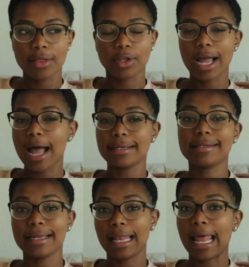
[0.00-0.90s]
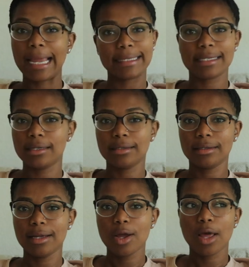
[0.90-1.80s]
The constant light,
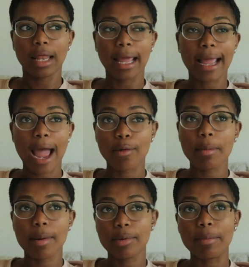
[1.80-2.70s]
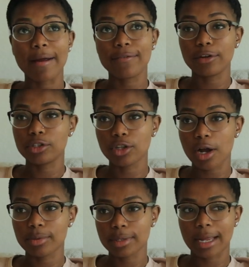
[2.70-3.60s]
like I remember my first
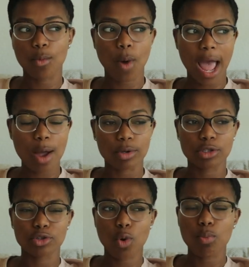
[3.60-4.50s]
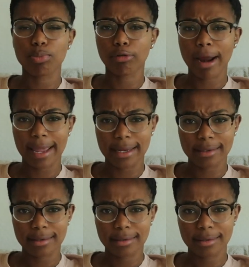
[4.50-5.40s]
thought was like, wow, it's so bright.